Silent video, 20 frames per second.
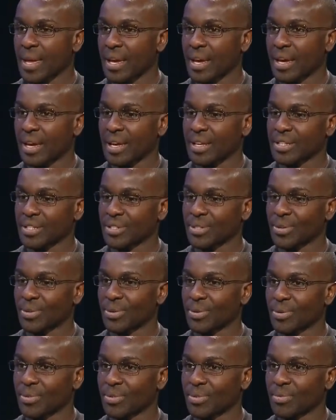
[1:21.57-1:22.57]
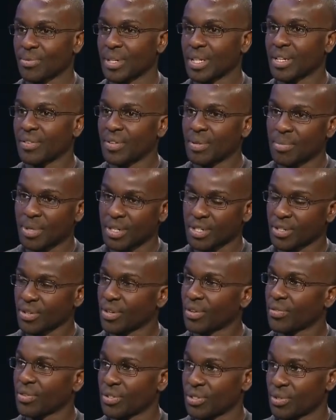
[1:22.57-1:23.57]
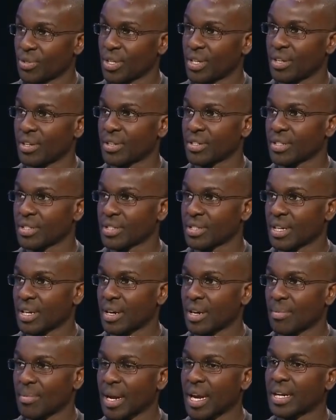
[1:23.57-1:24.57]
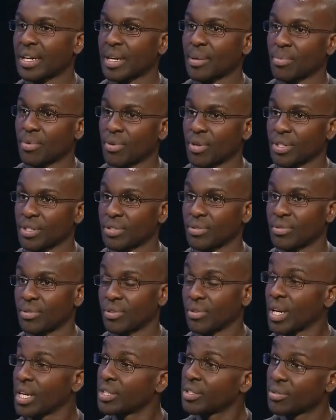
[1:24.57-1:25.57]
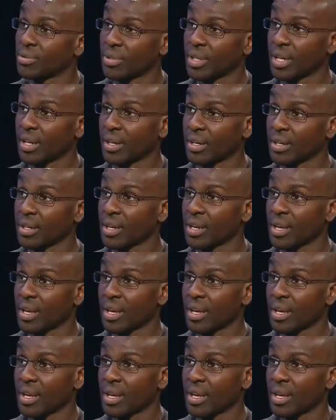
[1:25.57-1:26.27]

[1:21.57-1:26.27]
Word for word: Uh, so we lived in Minnesota for two years. Um, I ended up going to grade school there,